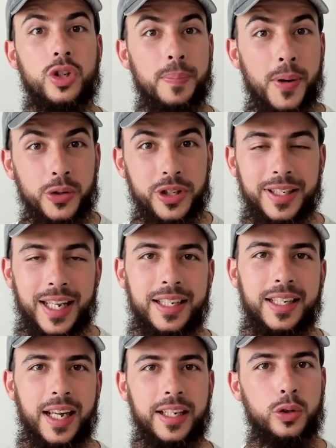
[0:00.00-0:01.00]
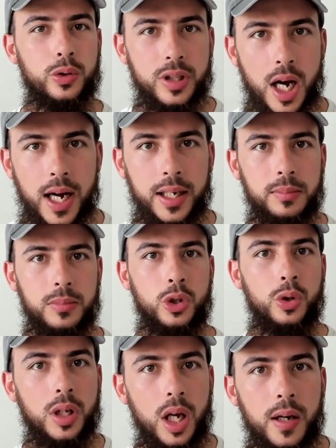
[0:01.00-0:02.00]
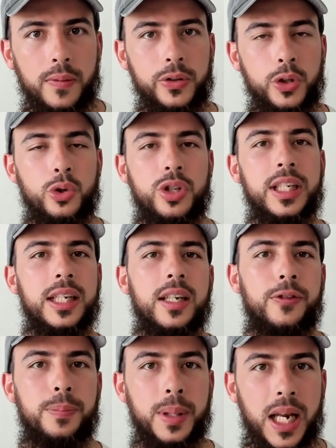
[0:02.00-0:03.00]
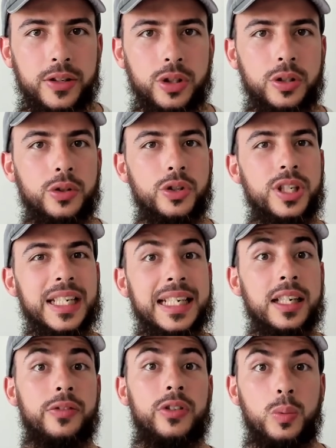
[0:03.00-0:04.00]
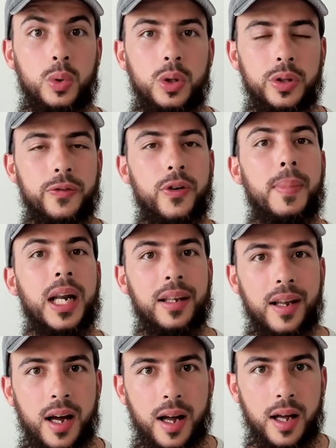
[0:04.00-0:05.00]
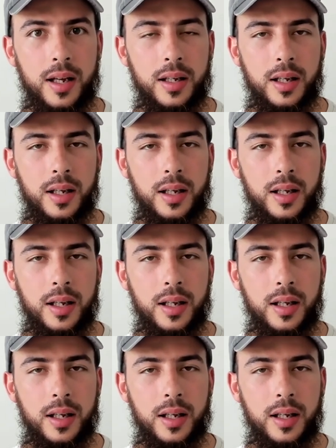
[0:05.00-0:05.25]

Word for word: You're supposed to dedicate your time, your love, your seeking of pleasure, your seeking of reward from Allah,